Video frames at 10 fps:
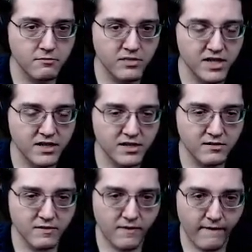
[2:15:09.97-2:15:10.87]
But
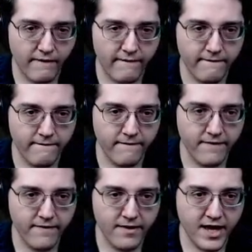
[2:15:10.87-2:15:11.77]

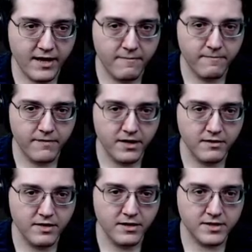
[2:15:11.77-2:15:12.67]
yeah, it,
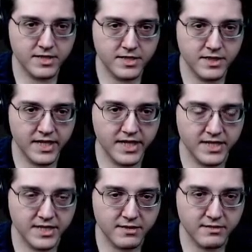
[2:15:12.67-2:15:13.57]
it looks like
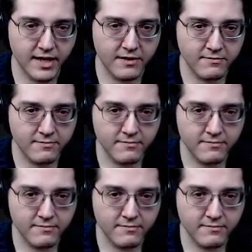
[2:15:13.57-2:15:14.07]
this now.